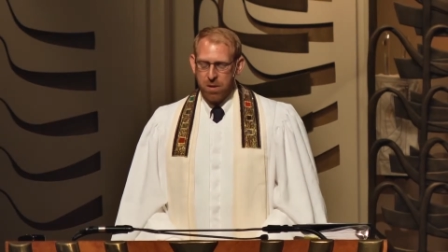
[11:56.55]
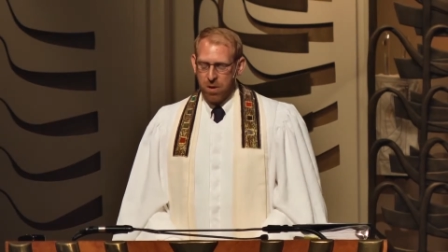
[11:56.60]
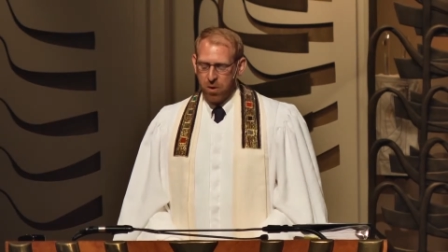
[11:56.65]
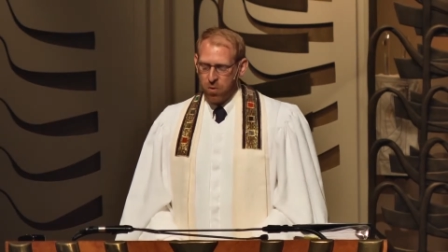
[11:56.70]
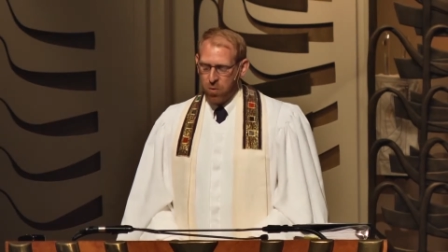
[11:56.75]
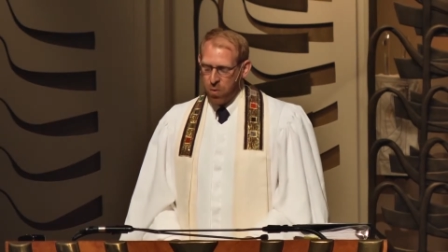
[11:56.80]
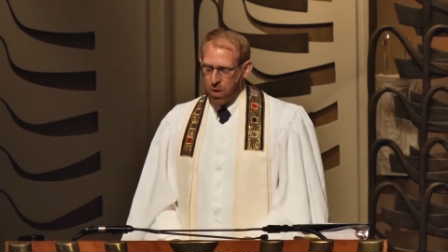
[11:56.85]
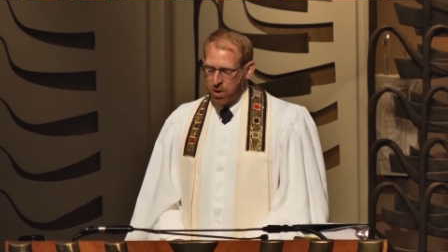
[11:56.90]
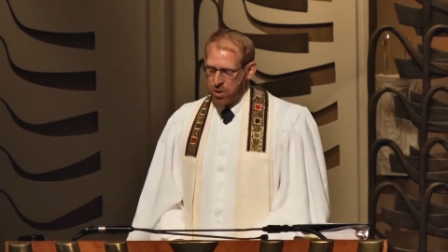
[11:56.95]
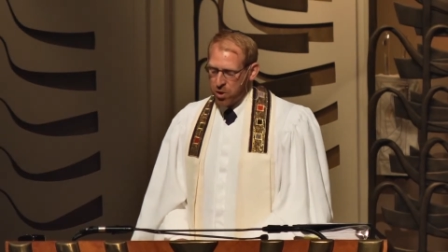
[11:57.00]
a
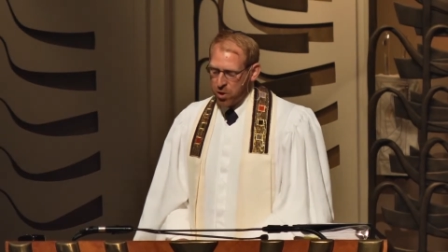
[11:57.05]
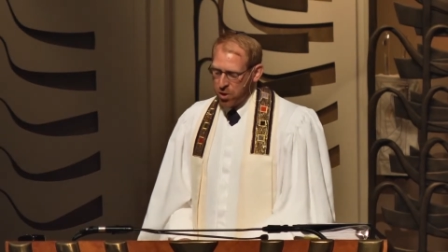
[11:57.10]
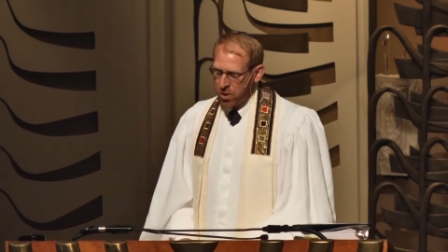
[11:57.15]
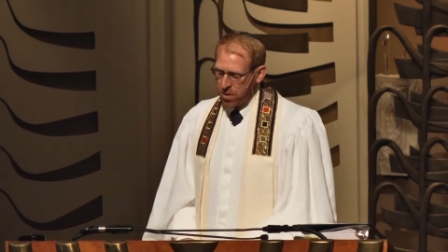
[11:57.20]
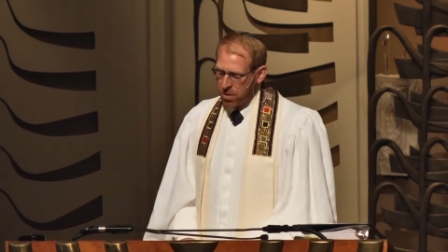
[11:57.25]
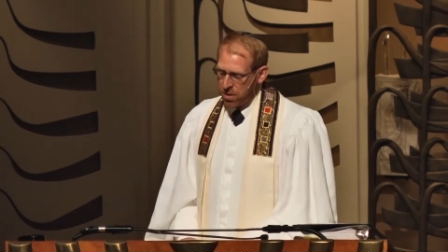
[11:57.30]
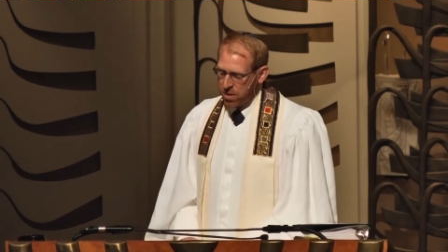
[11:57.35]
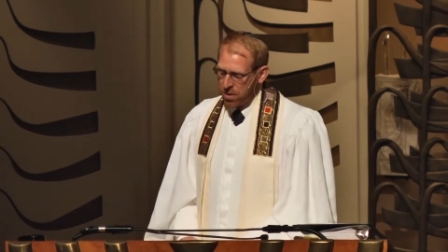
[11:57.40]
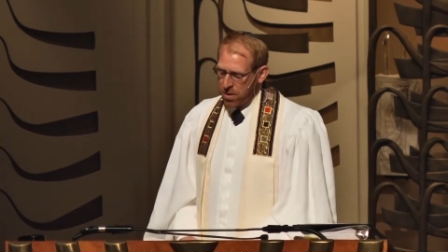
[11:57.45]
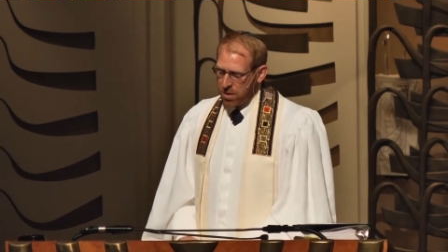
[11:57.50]
question
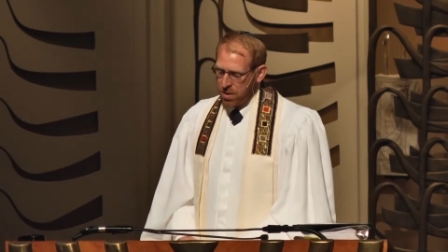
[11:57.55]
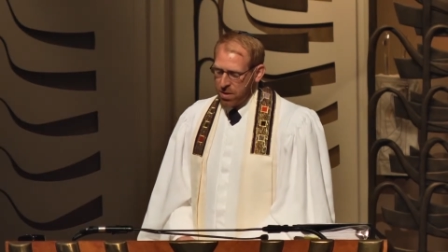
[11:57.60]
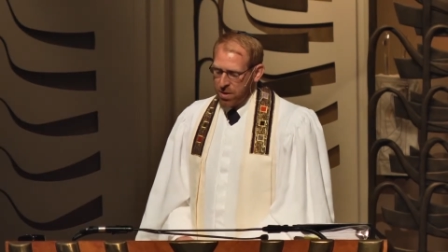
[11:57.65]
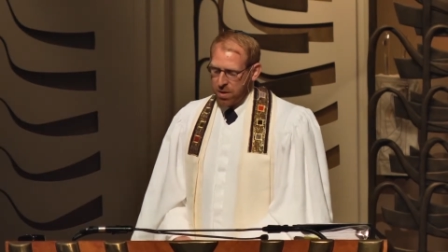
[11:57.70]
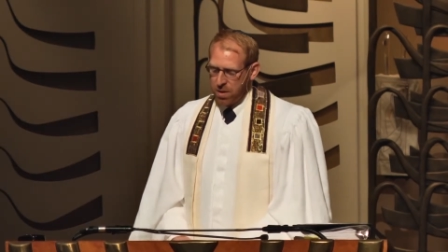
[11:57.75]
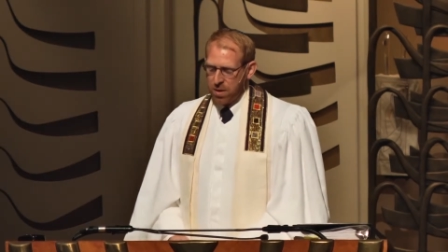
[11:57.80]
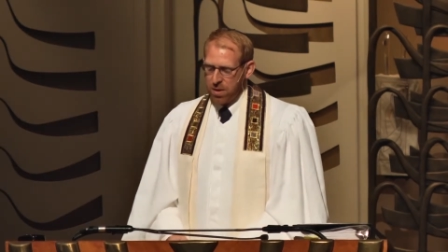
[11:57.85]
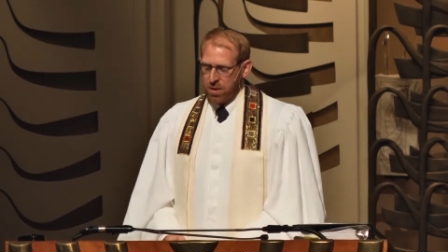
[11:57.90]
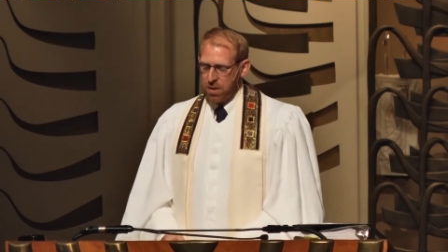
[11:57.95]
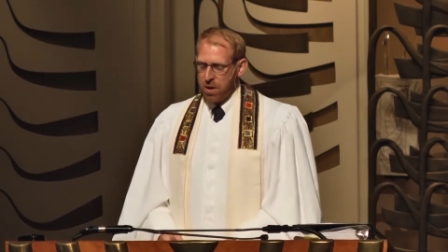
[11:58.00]

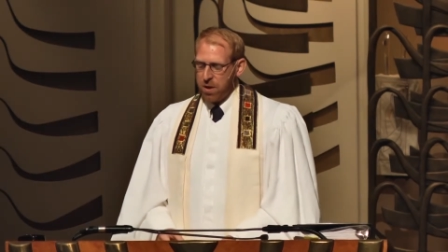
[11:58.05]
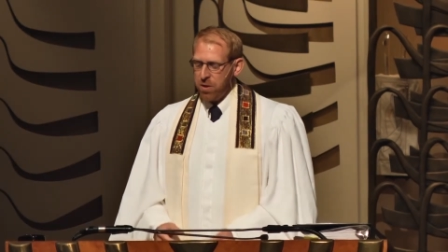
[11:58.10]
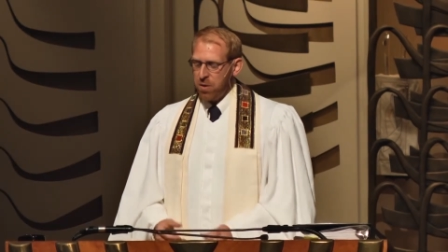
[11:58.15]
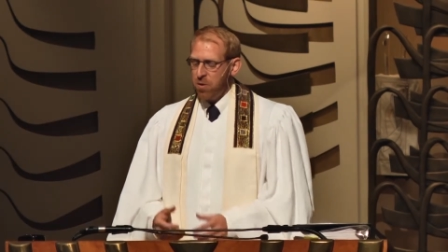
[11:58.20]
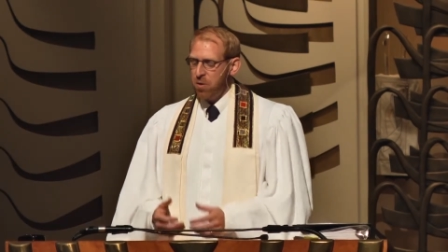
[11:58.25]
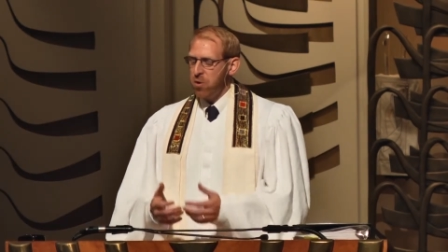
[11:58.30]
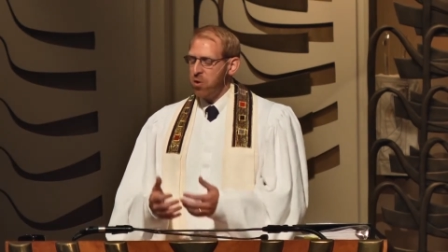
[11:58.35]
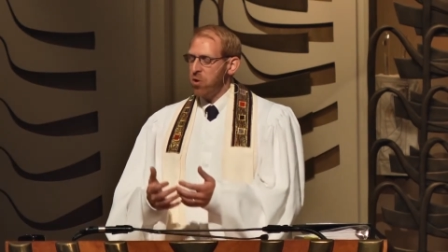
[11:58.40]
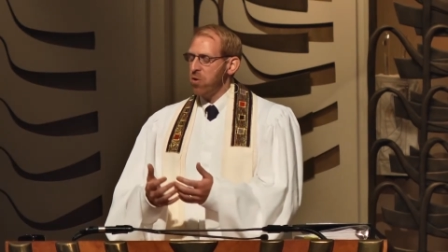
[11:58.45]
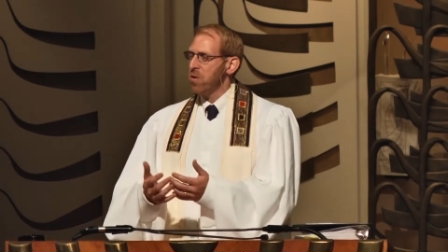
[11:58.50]
that
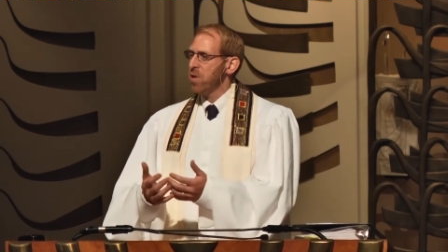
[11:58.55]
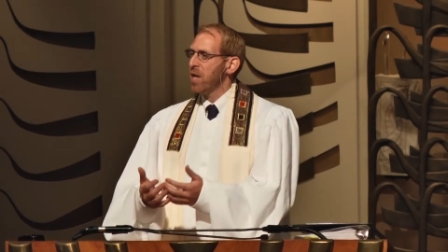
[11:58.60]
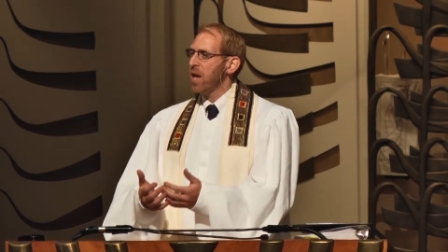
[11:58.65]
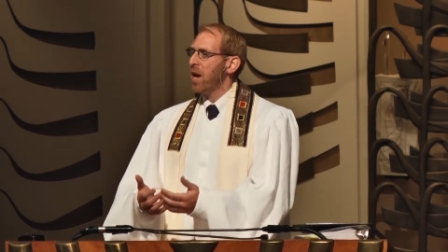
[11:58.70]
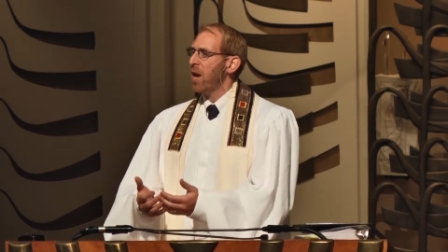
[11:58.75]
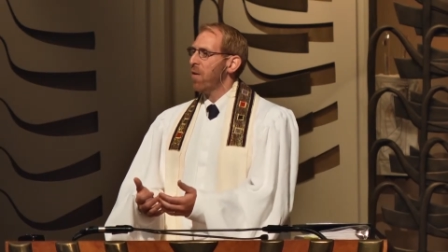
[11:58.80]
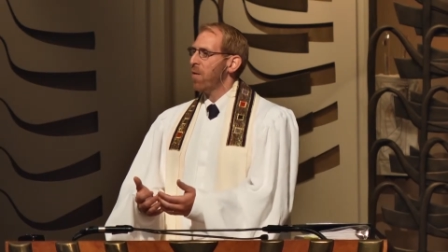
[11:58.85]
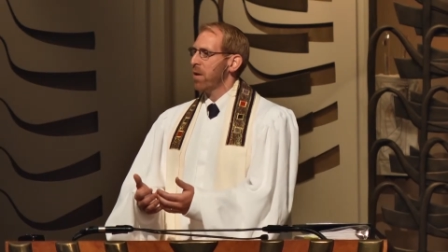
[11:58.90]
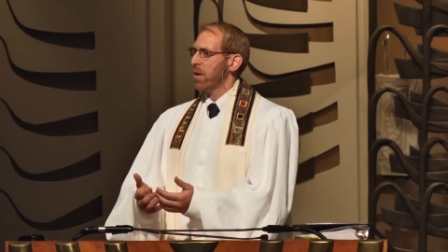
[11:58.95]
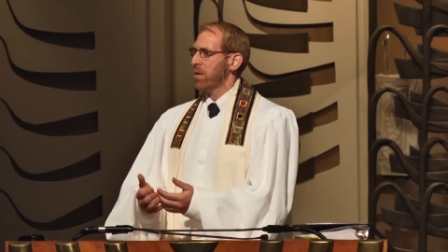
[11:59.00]
nurtures
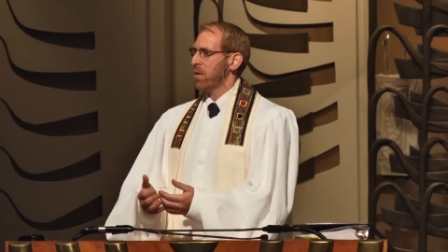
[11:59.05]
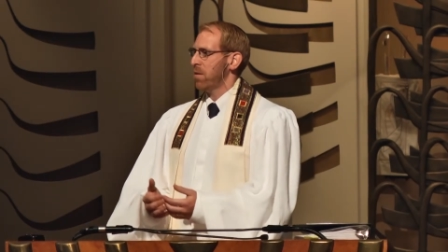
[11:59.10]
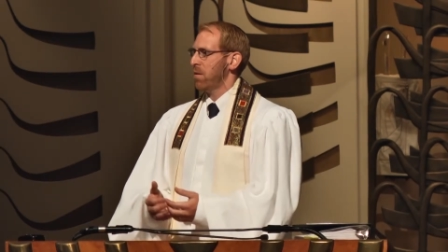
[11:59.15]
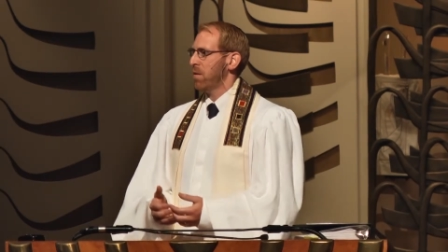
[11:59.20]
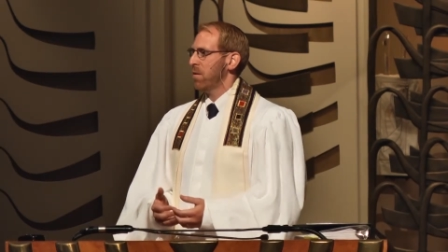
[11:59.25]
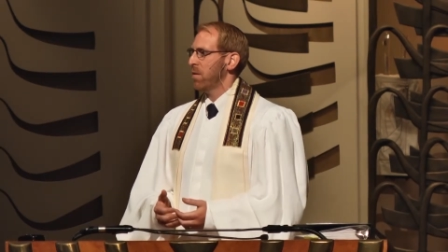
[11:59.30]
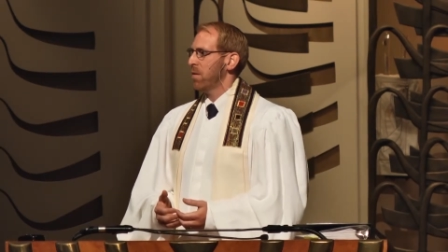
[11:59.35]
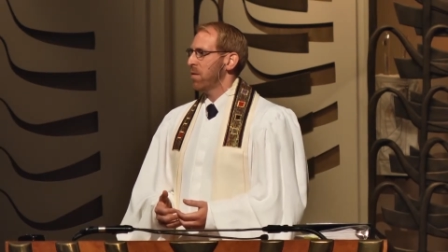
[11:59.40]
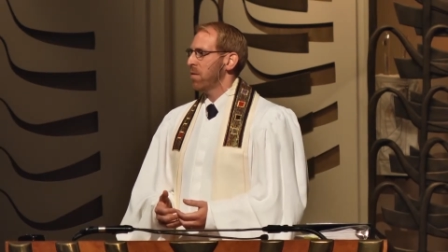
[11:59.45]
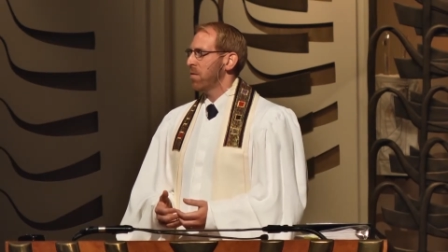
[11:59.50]
character
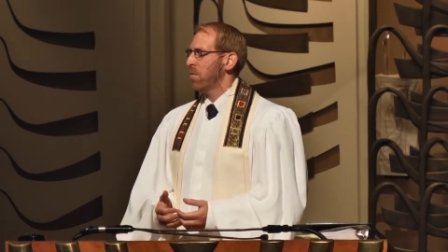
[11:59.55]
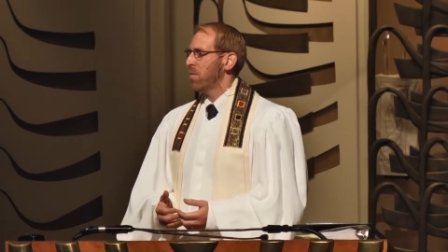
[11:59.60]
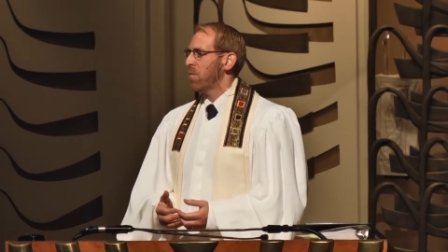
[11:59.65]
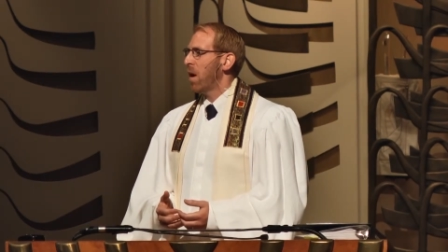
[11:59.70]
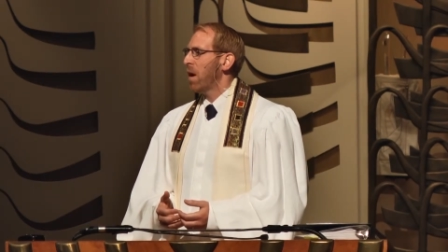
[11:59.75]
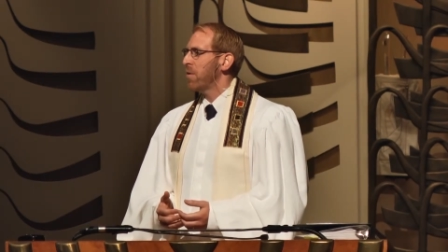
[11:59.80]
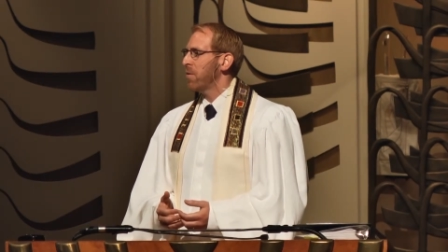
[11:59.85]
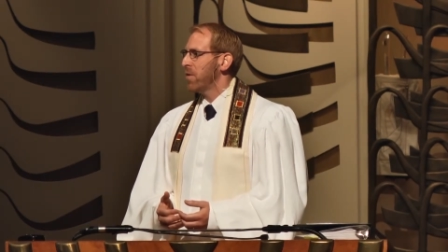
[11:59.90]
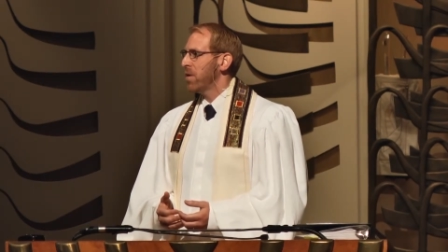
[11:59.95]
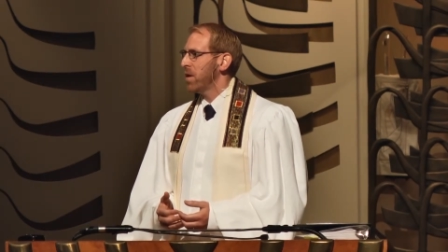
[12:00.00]

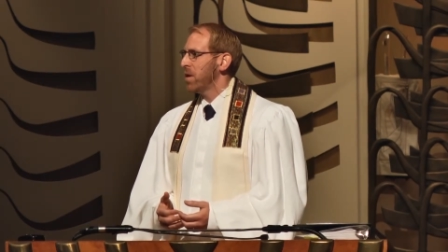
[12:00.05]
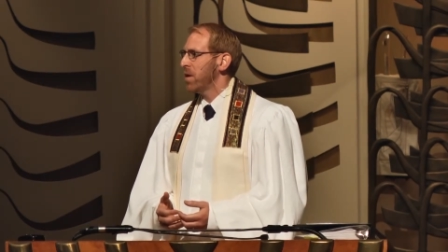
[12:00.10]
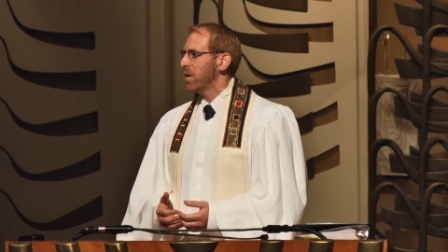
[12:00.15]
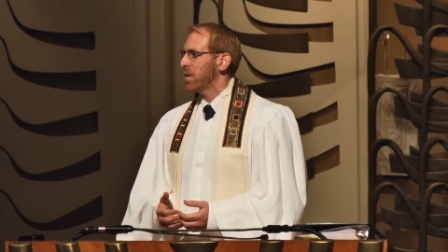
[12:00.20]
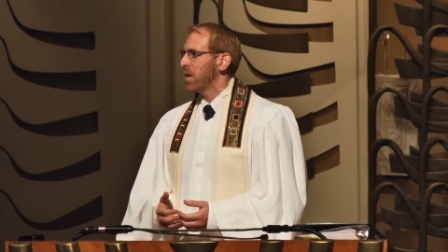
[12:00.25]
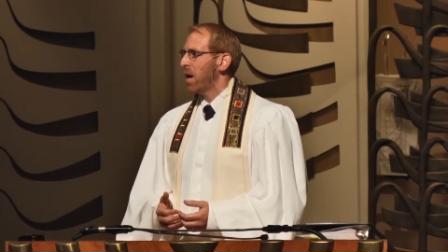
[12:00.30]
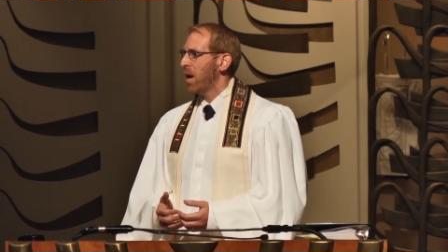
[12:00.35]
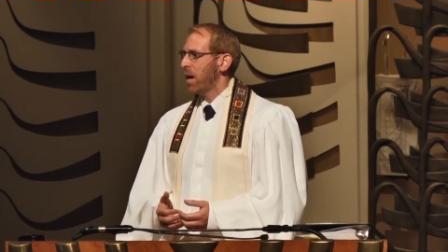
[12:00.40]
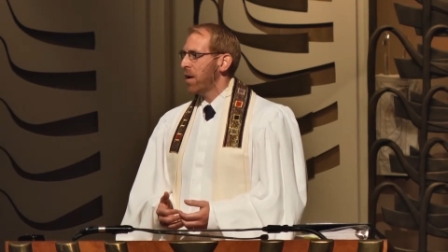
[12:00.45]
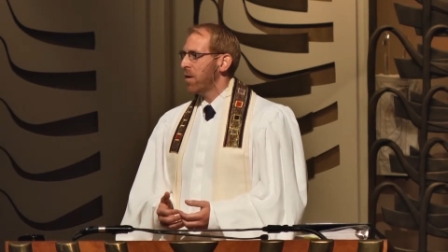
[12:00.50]
rather than
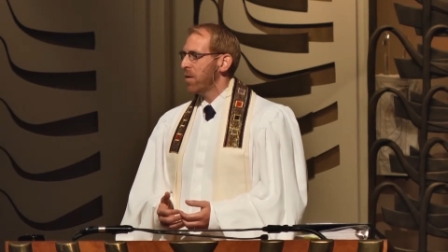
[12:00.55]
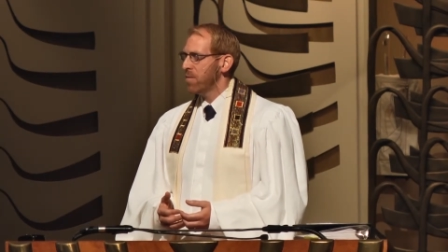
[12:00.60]
desire.